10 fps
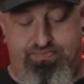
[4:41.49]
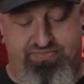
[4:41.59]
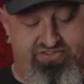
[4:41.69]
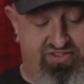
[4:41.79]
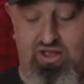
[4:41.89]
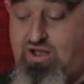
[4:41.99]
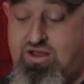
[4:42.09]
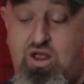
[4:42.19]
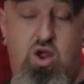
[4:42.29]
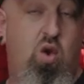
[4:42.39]

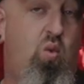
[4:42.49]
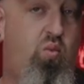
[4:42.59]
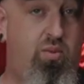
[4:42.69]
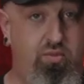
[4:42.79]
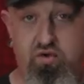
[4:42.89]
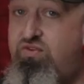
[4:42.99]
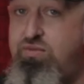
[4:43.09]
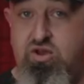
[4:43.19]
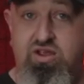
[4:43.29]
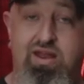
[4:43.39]
slug removed from
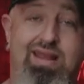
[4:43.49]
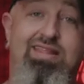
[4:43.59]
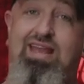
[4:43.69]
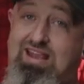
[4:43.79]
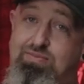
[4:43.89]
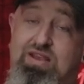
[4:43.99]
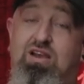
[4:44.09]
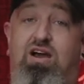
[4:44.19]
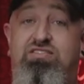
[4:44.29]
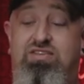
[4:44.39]
your gun and that could be
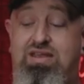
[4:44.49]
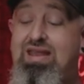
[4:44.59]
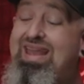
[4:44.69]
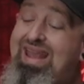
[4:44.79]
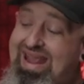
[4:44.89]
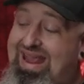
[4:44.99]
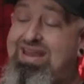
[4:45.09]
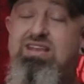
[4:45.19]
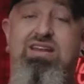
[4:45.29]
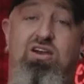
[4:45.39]
costly and
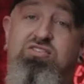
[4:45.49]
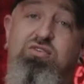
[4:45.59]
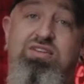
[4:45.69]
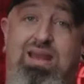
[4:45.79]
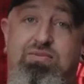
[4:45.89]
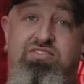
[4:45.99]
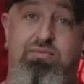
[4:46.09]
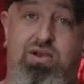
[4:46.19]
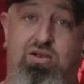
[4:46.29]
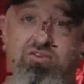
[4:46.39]
it can also damage the
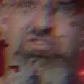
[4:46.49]
barrel.